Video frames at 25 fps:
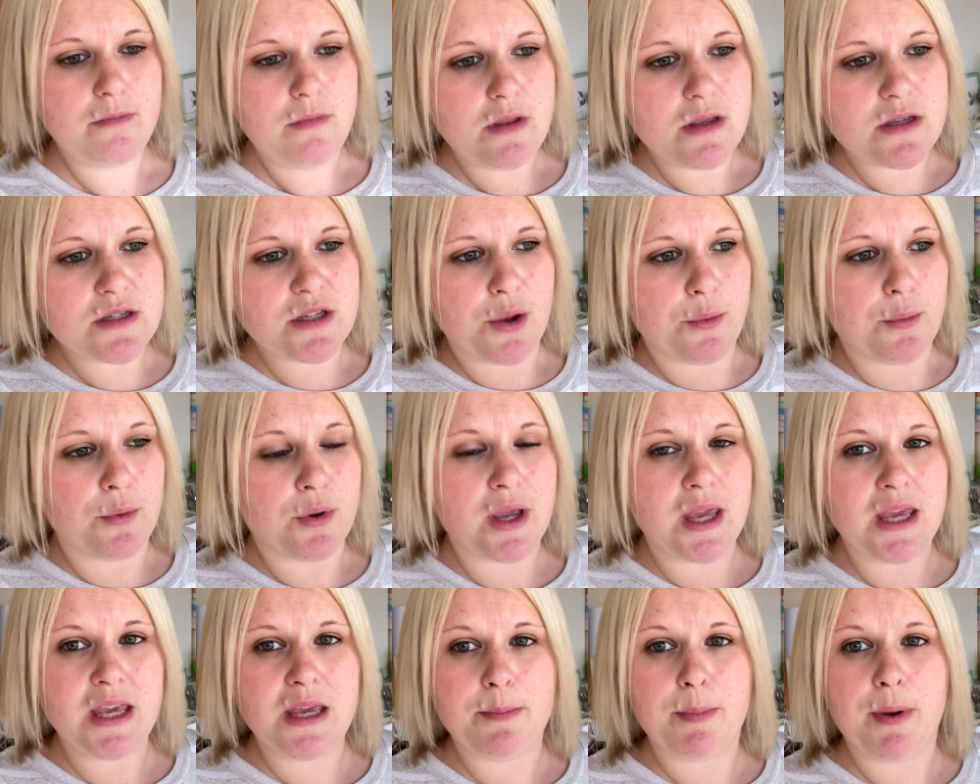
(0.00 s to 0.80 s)
So we'll
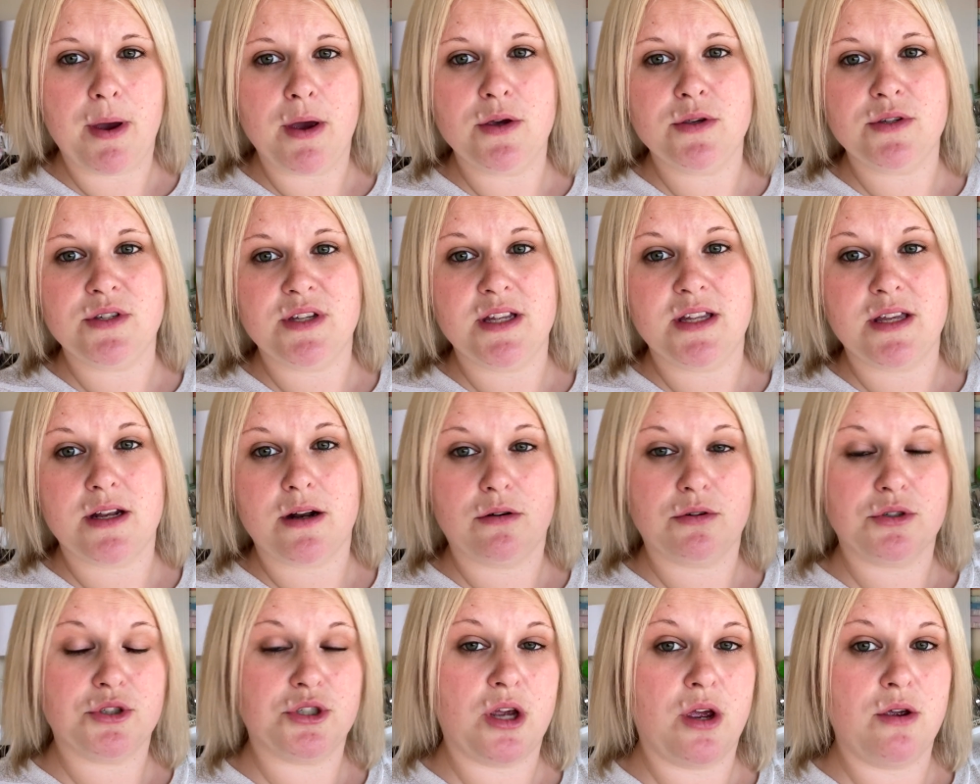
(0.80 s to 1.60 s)
keep you posted, and
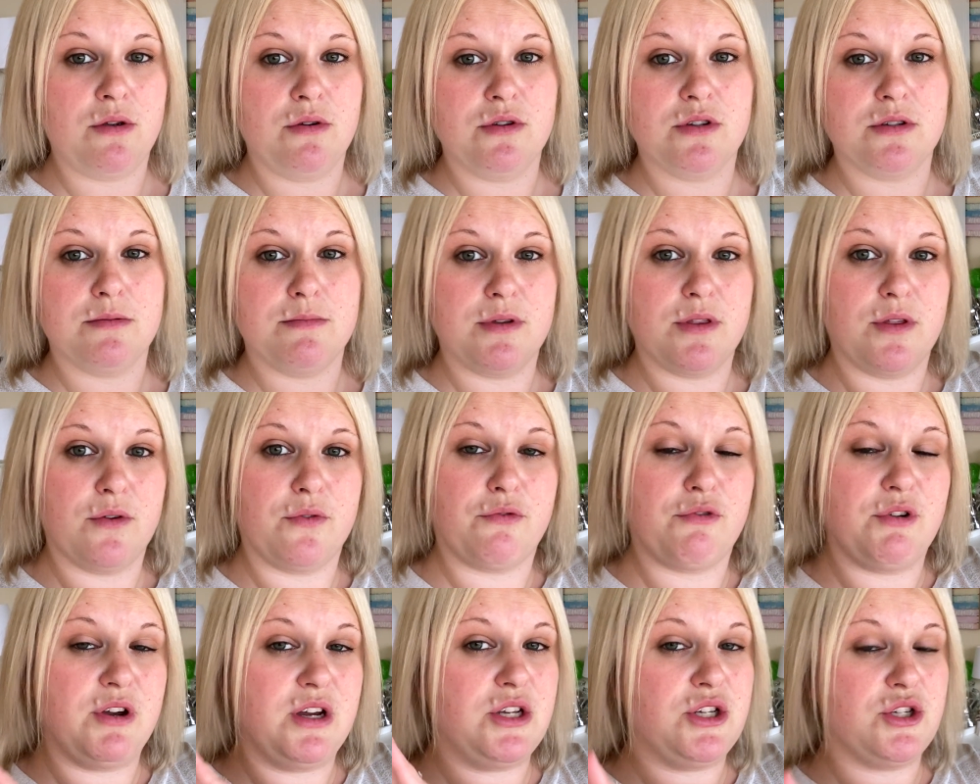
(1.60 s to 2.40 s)
I'll show you some of the
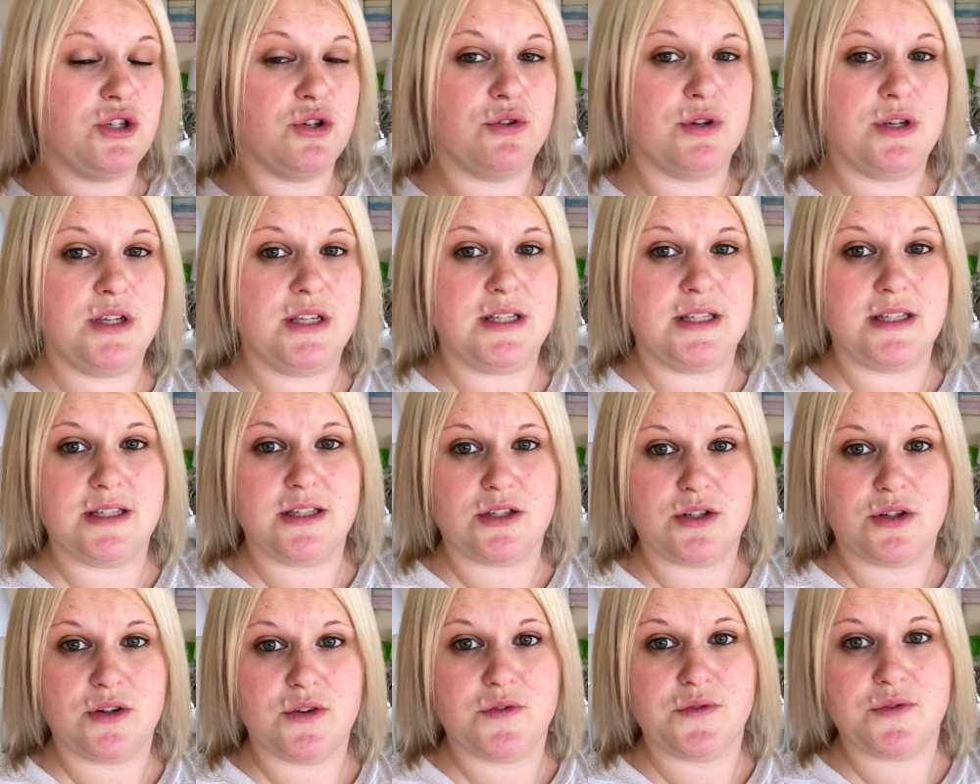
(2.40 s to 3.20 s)
free choice
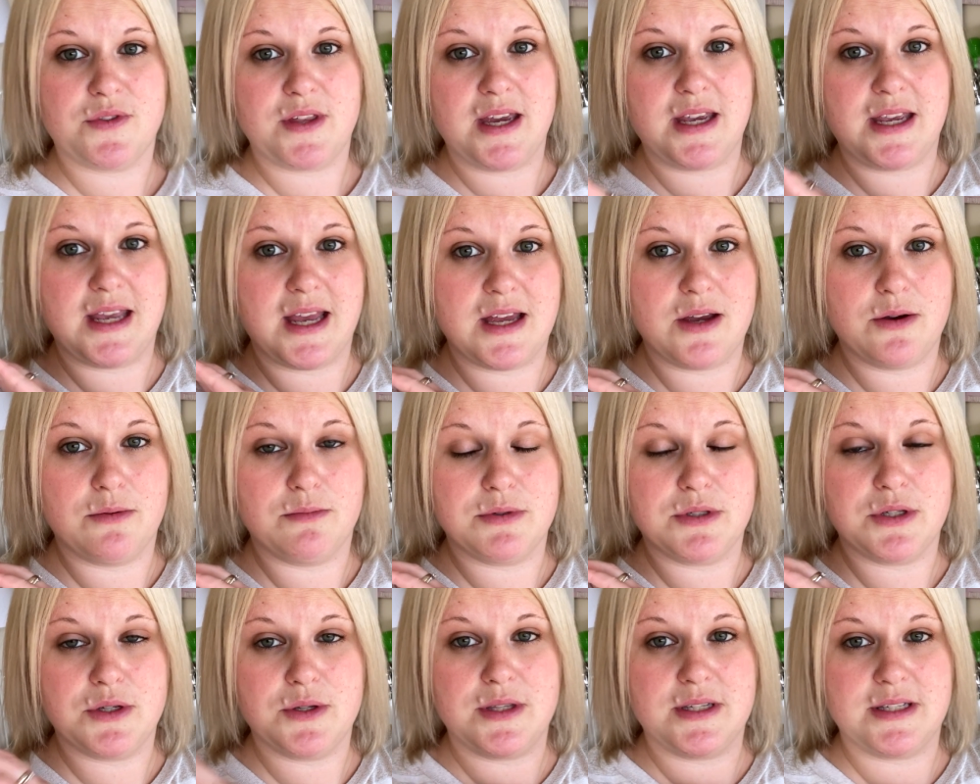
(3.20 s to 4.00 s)
stuff they get
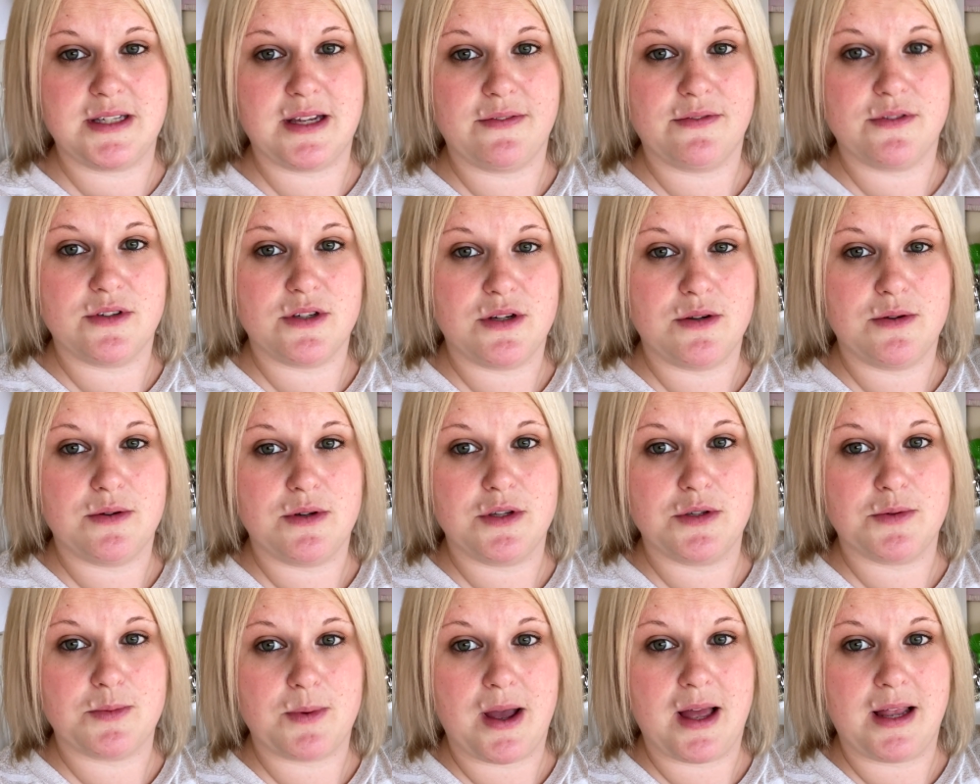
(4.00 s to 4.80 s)
up to this afternoon
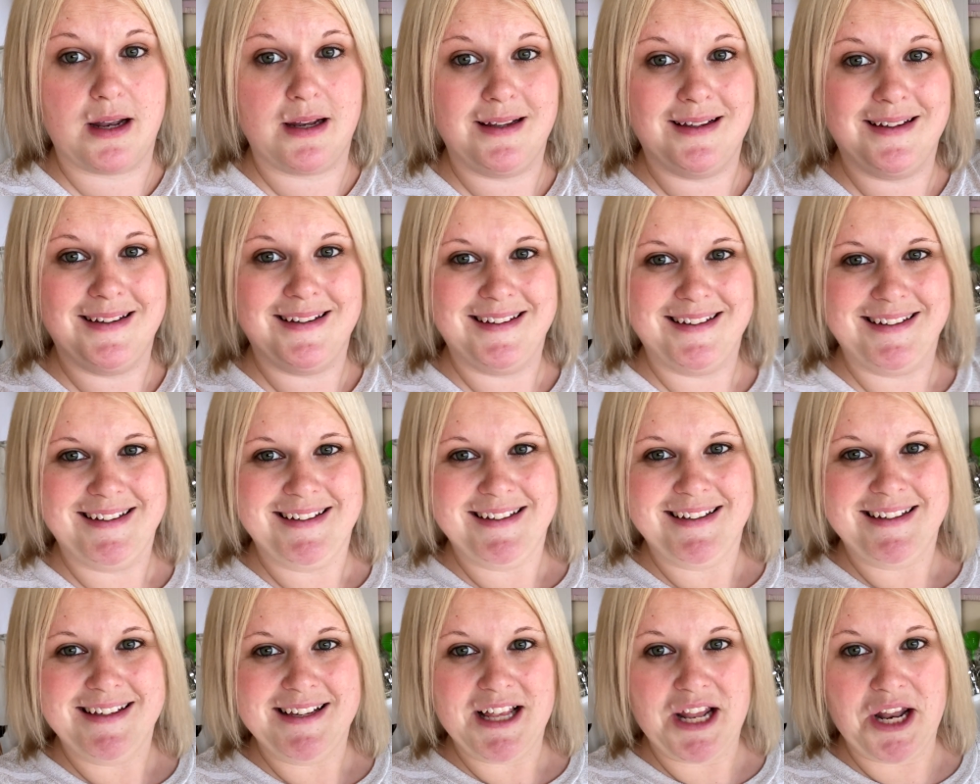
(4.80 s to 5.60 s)
as well,
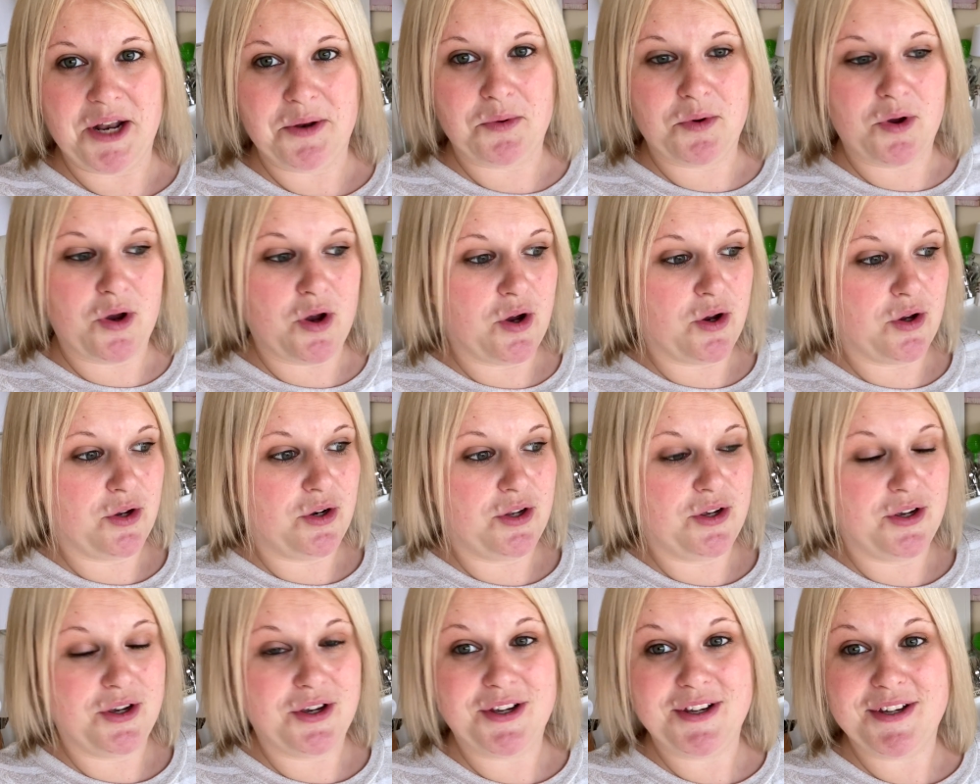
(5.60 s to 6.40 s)
and
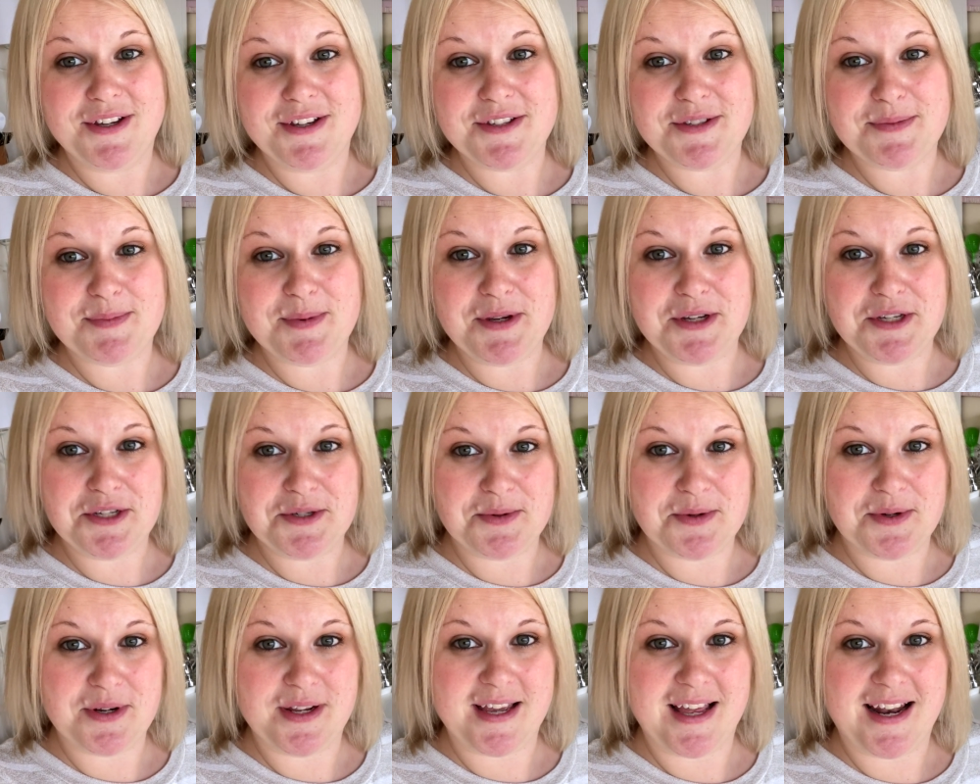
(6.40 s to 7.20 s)
I'll speak to
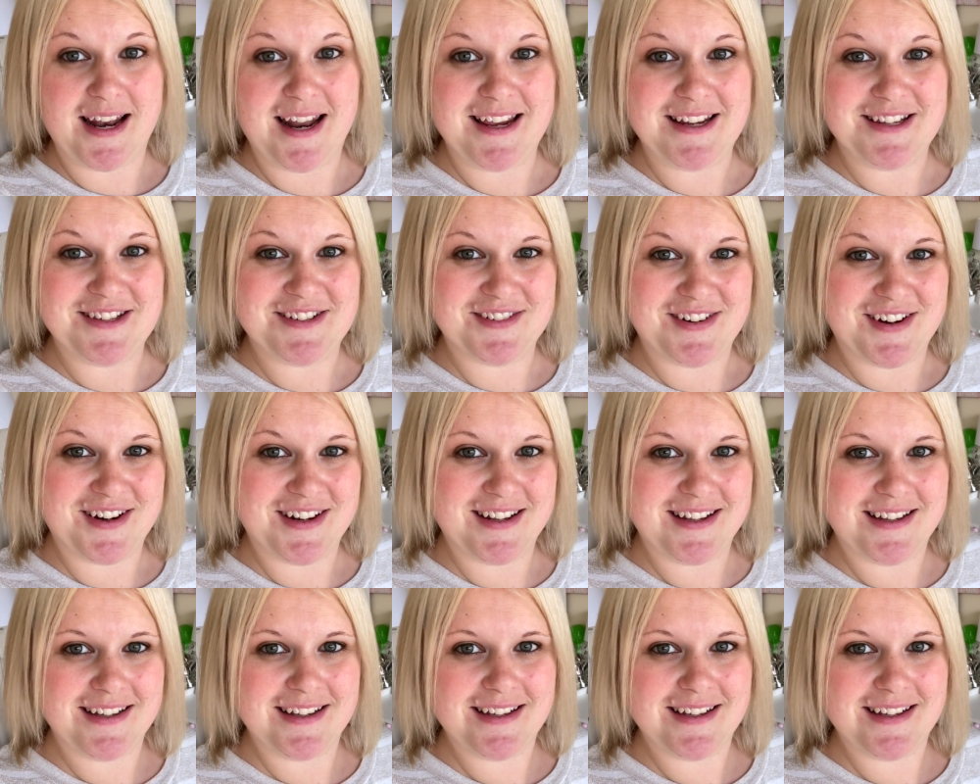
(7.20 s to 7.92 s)
you all again later on.